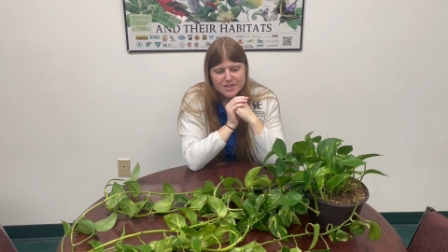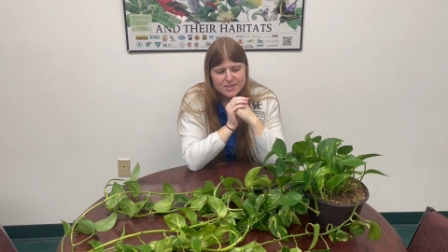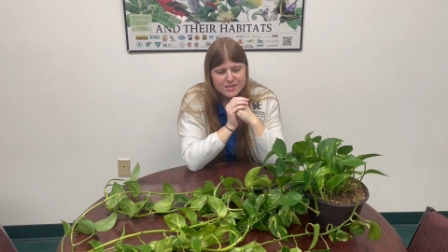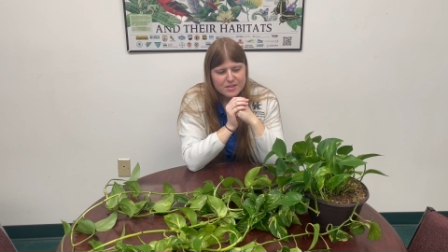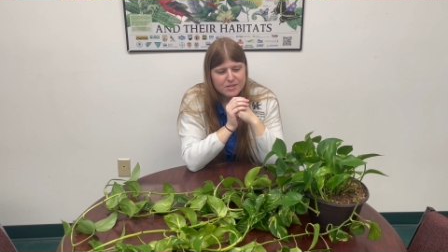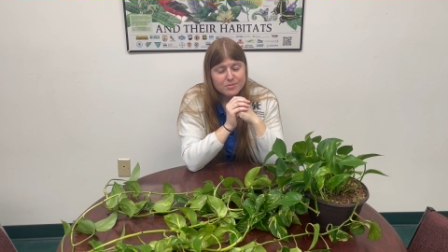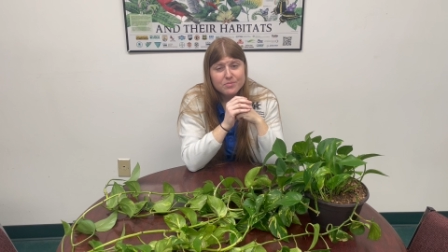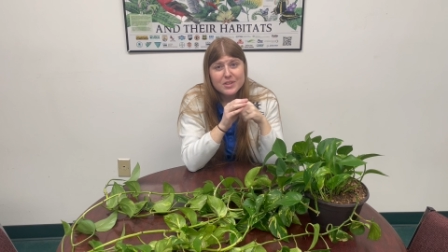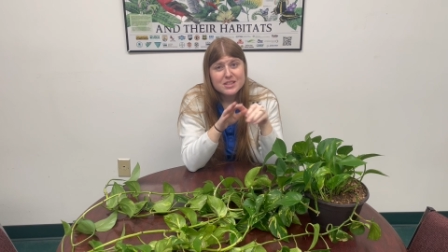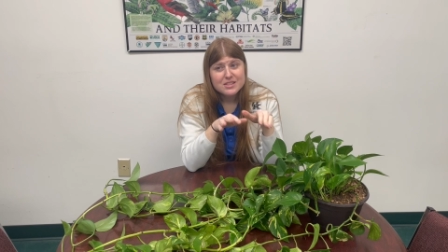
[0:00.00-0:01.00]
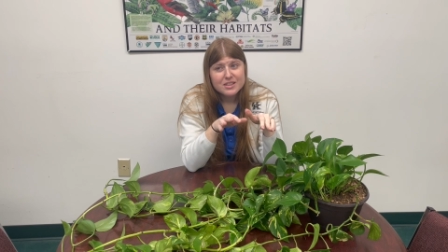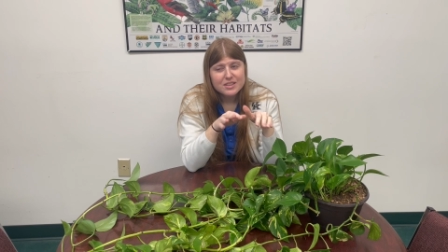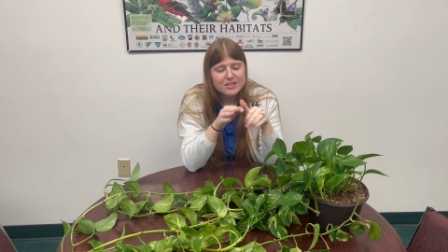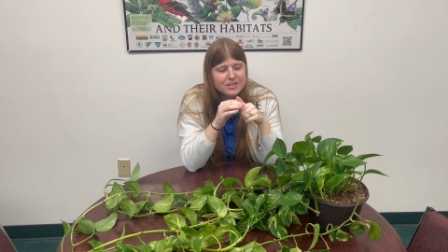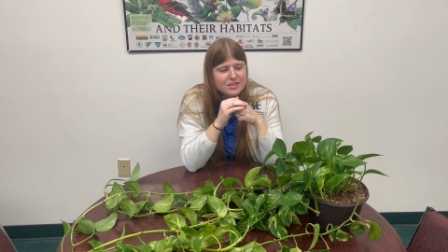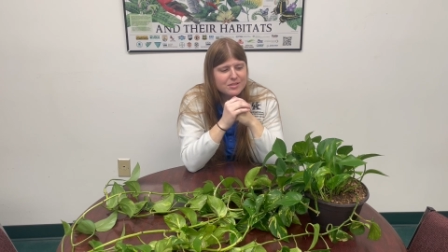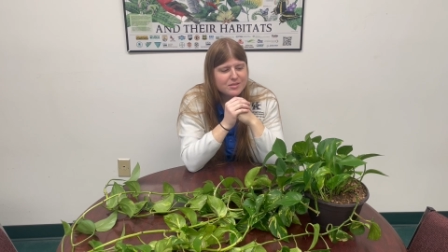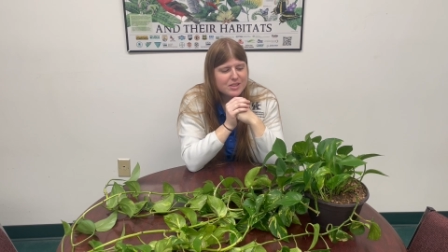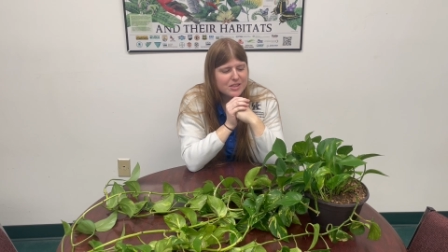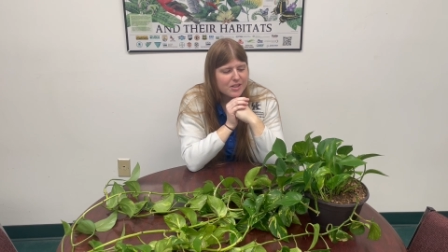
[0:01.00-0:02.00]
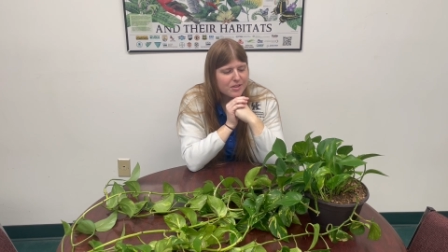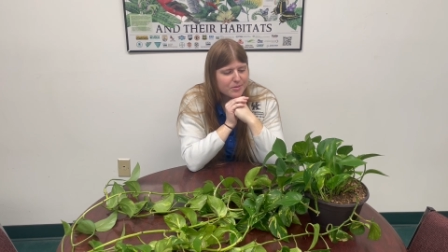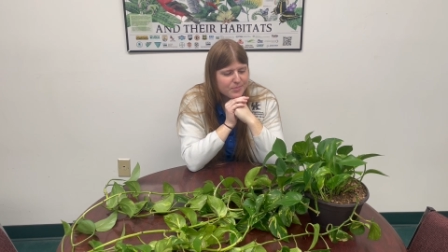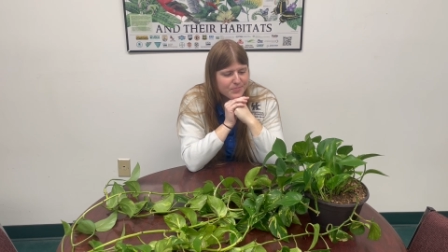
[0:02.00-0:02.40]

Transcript: So that's kind of good to know.